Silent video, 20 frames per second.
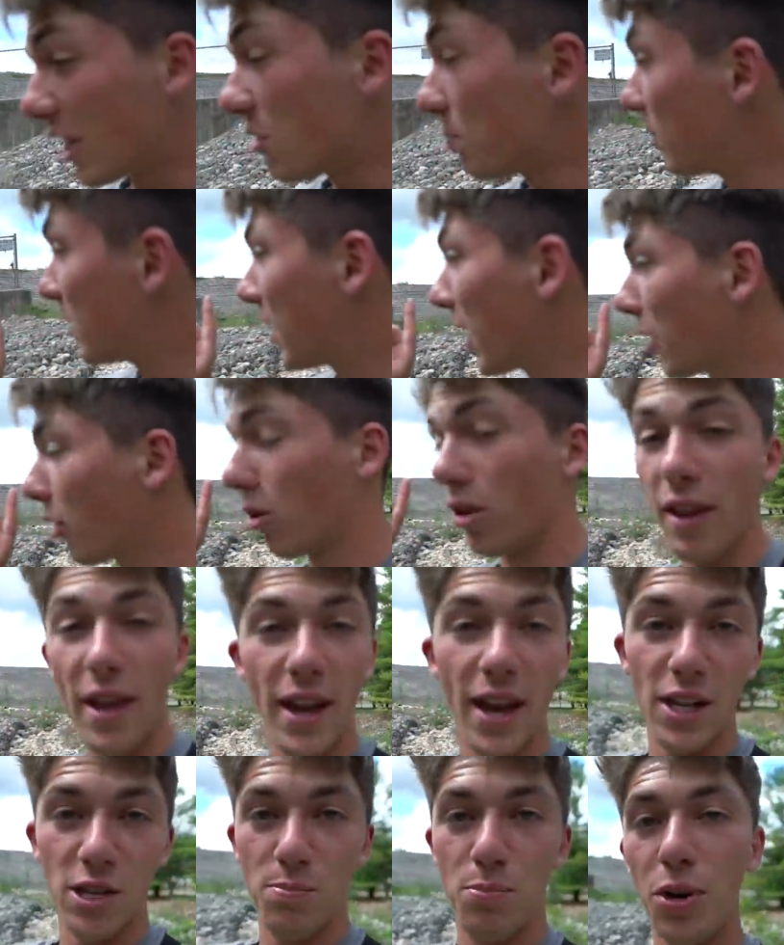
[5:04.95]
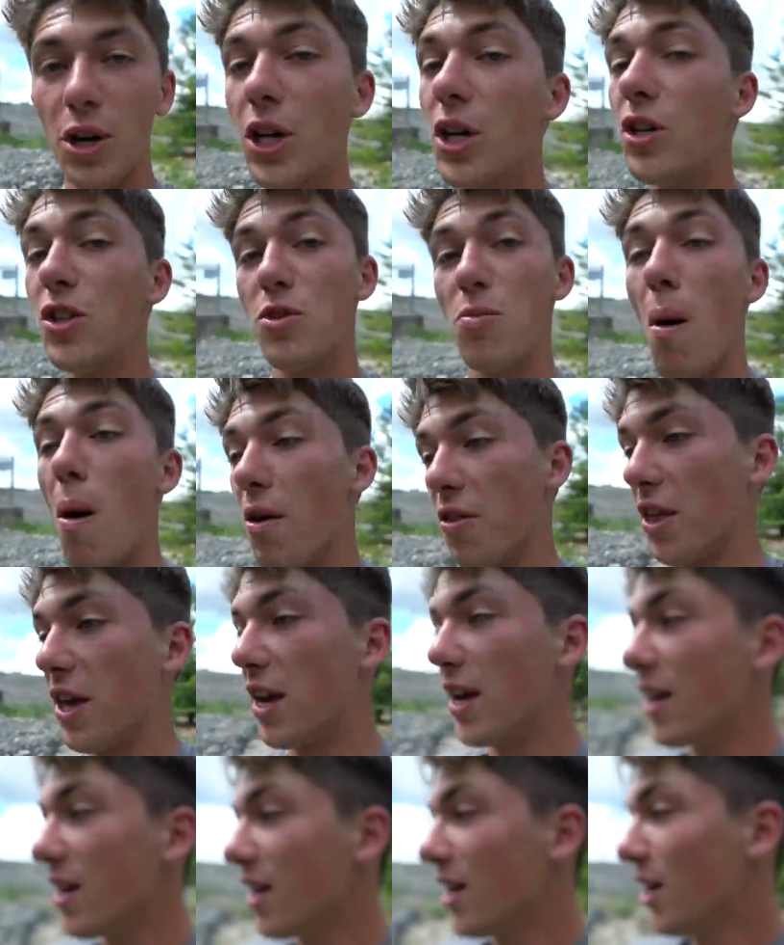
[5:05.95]
this particular lake has pretty good smallmouth
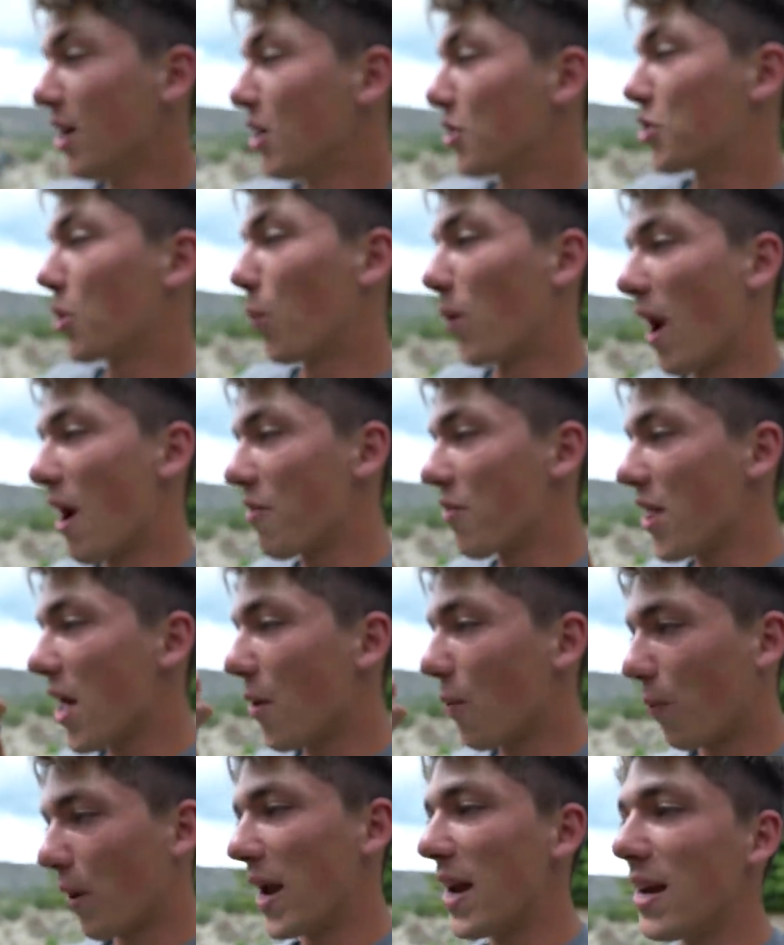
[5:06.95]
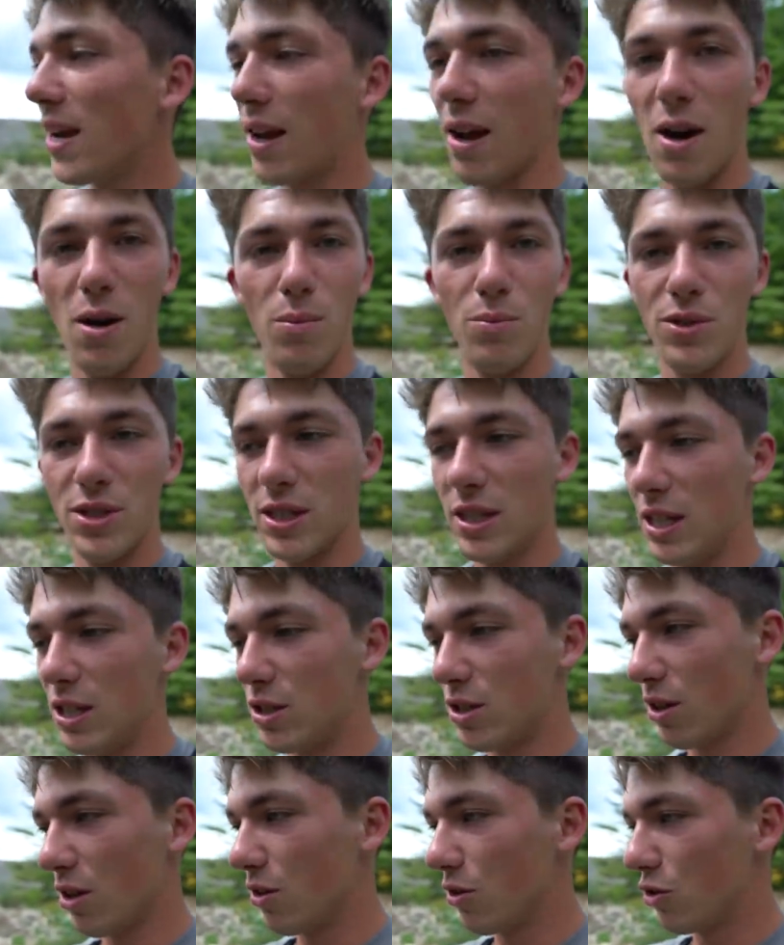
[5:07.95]
in it. So whenever that rain comes,
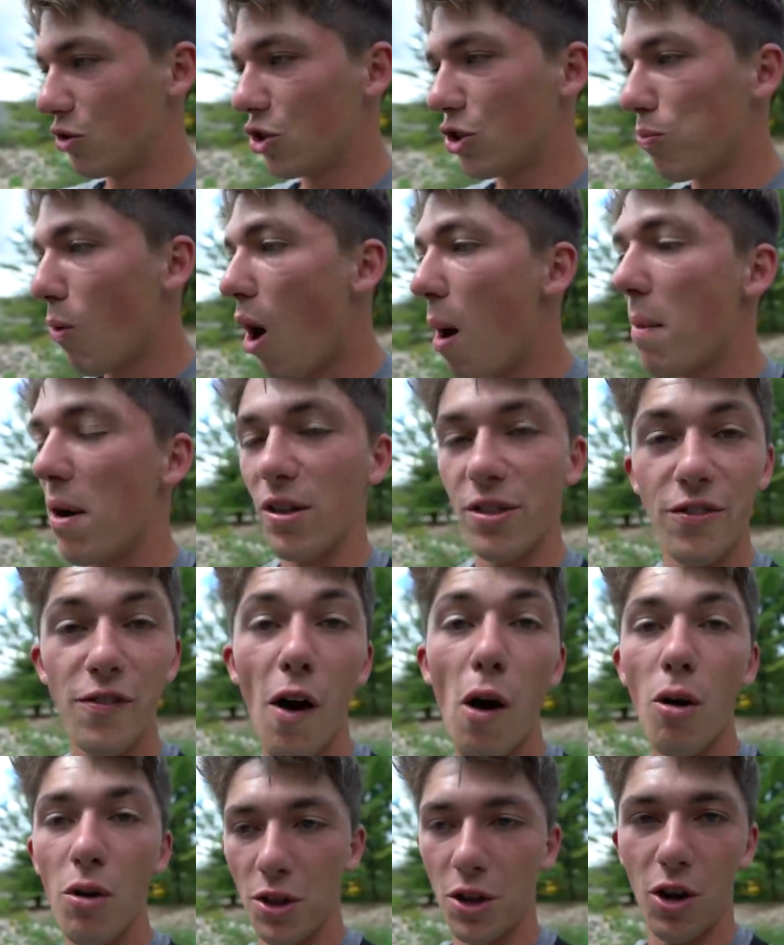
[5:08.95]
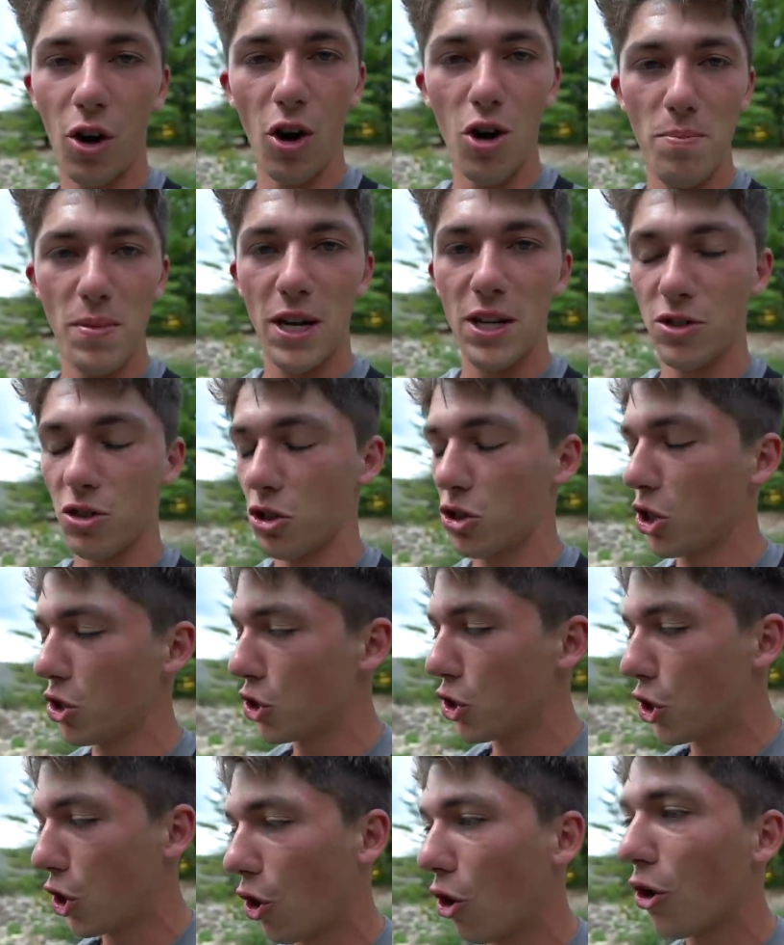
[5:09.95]
these smallmouth follow the current because they're
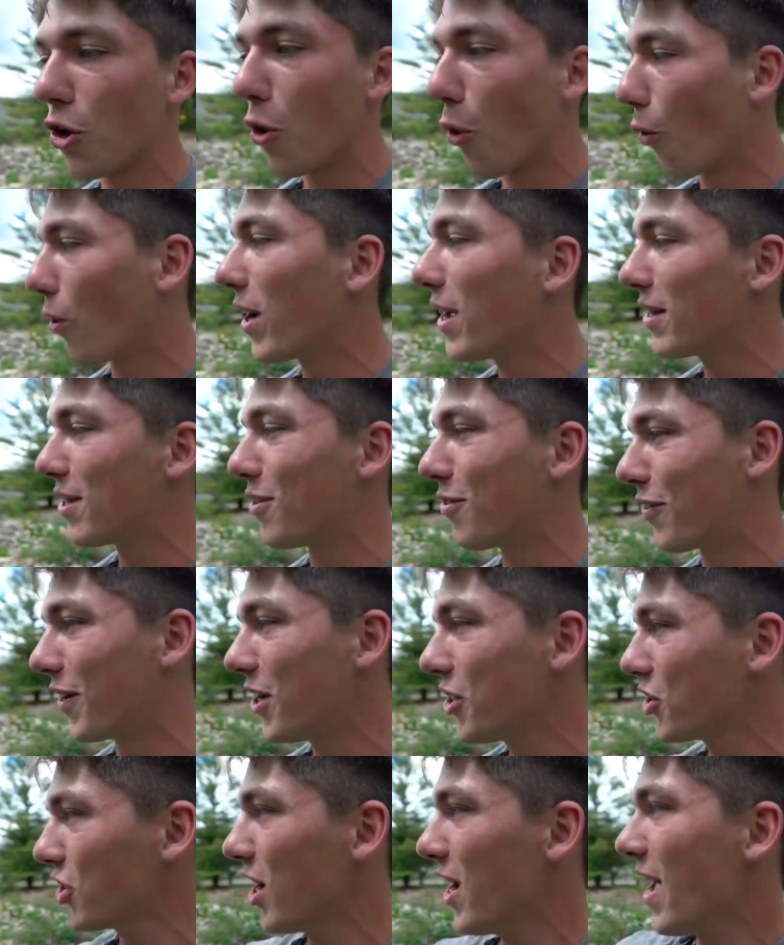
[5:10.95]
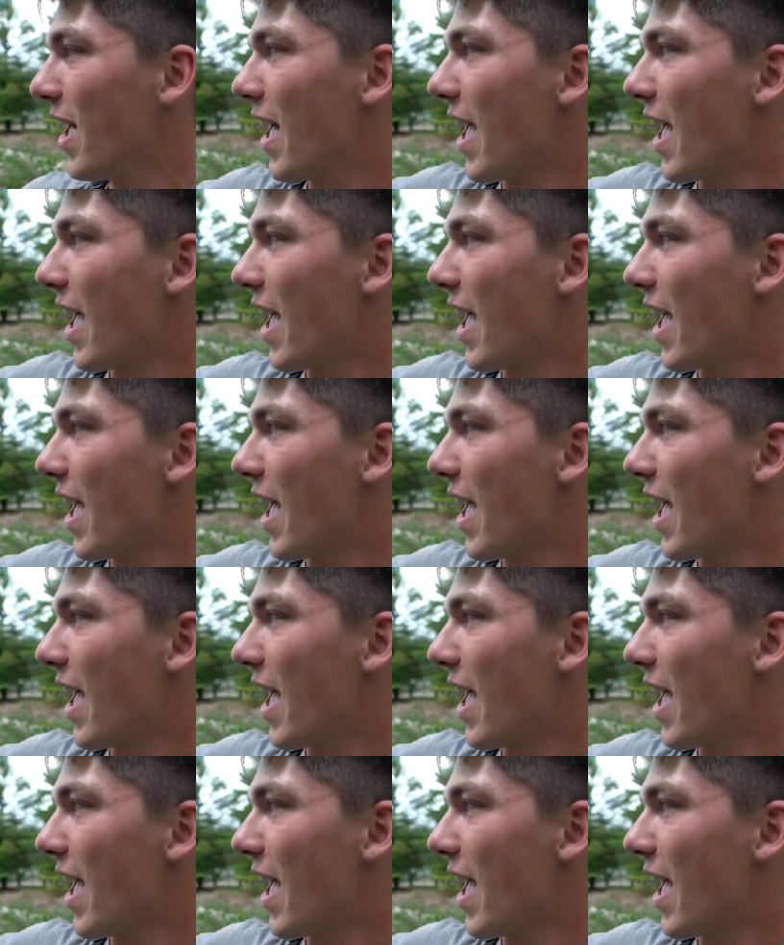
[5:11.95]
such current-oriented fish.